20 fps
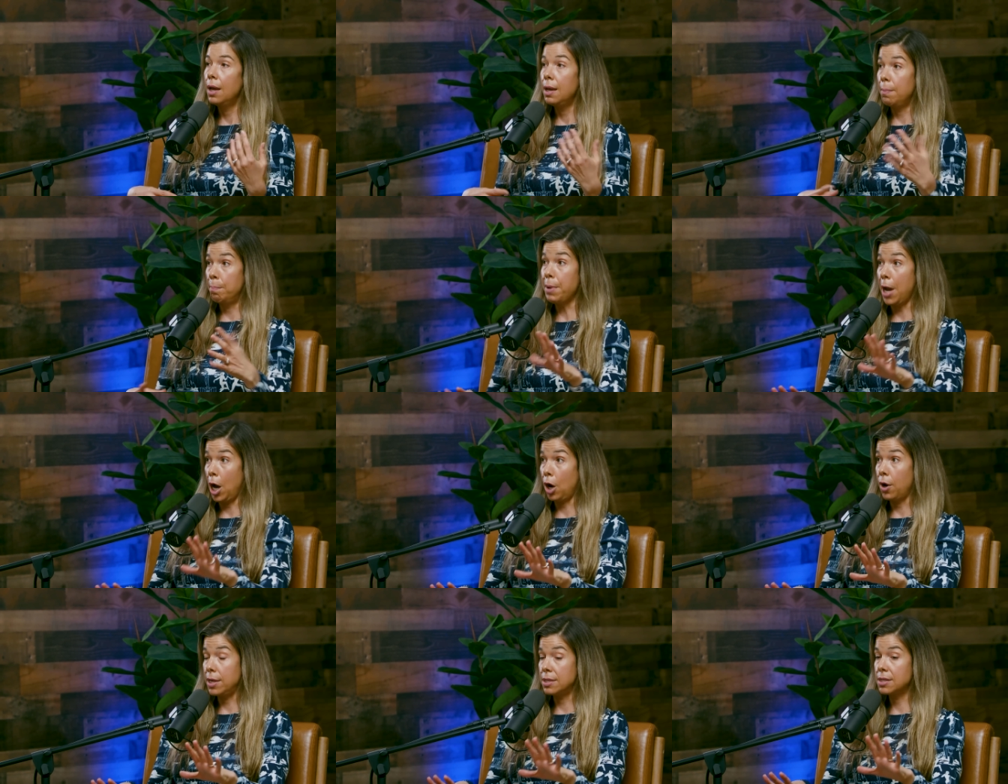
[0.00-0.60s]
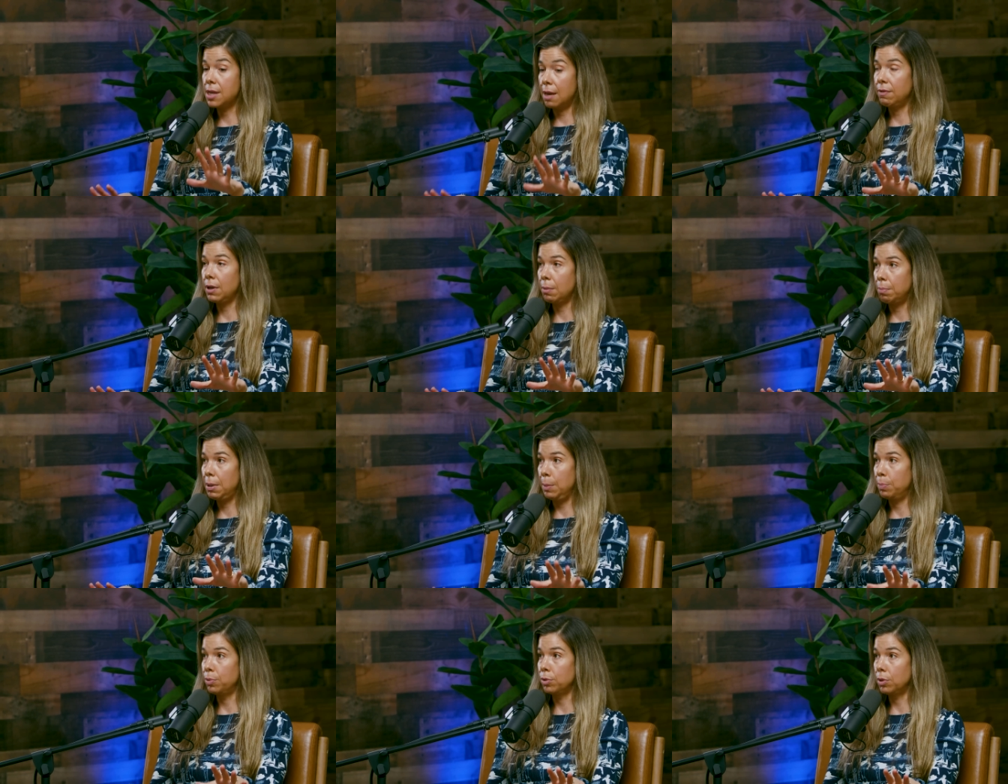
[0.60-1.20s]
Berries, giving
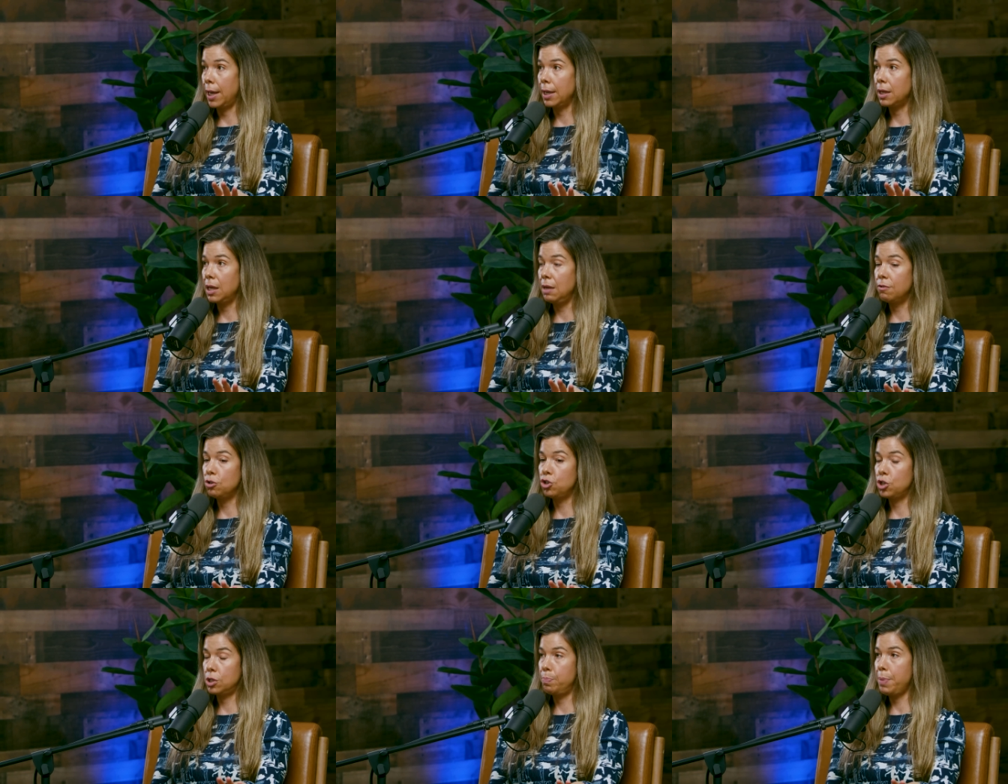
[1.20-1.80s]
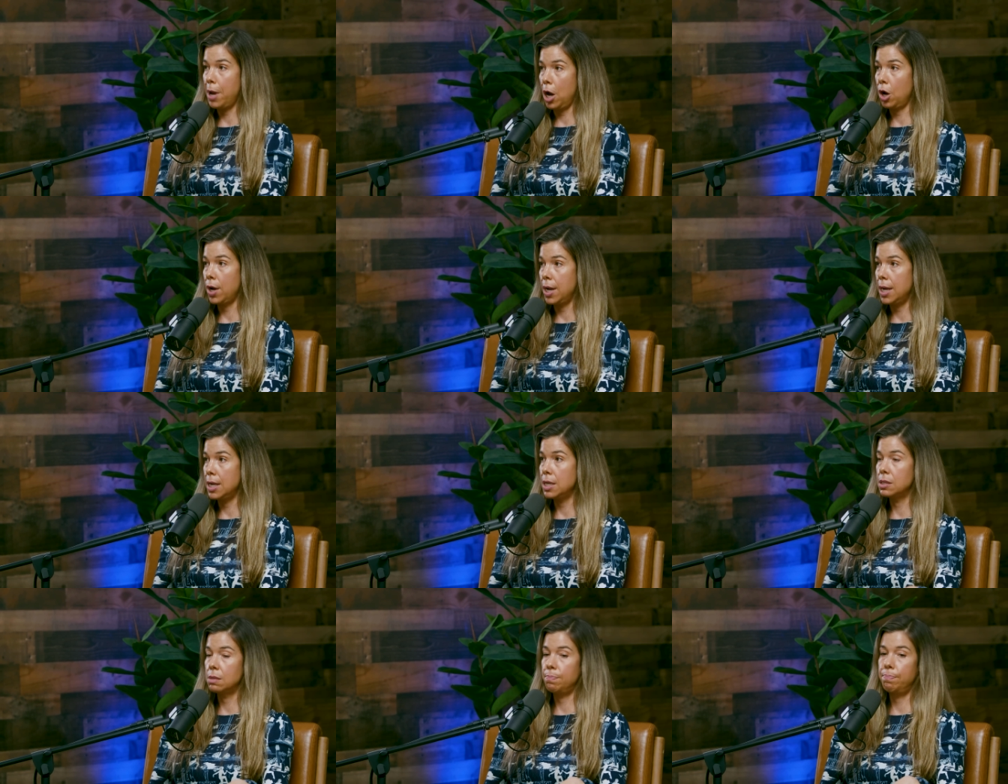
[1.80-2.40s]
people like even just
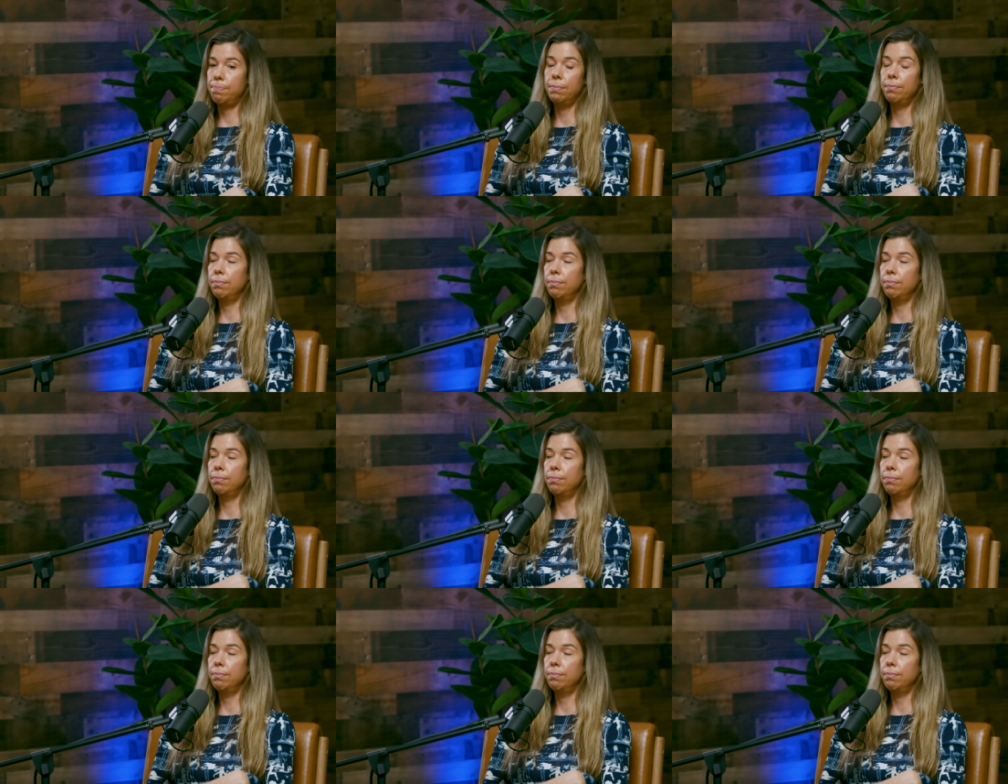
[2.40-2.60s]
berries,